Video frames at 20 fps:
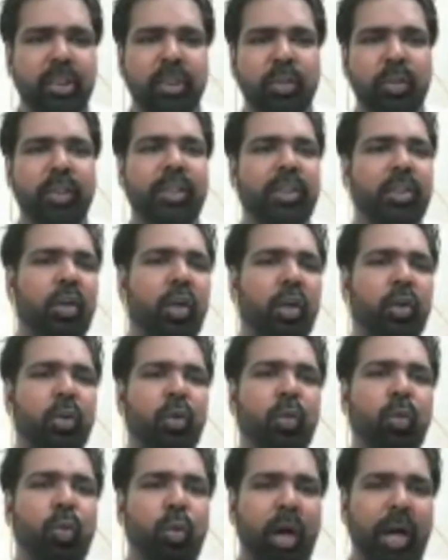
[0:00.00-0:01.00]
so it's not
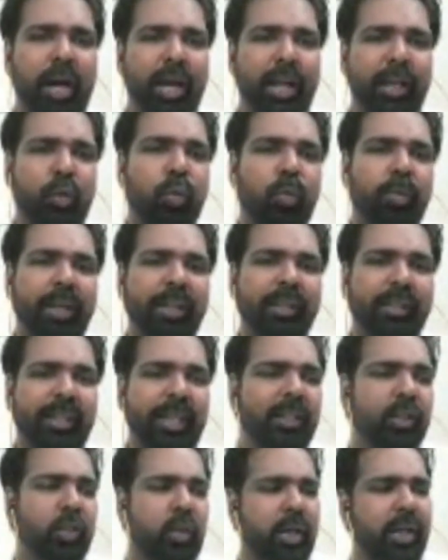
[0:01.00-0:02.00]
too high, too big
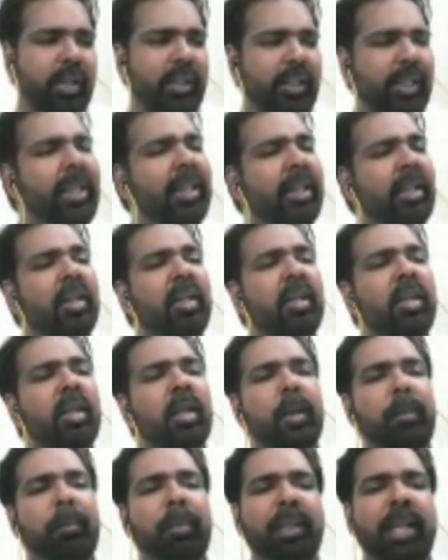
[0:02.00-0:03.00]
things or anything.
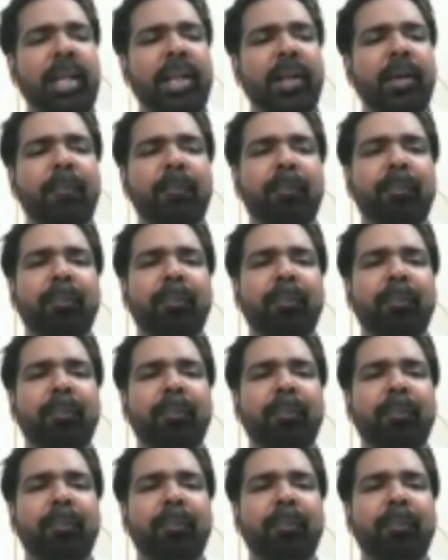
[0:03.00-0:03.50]
But then,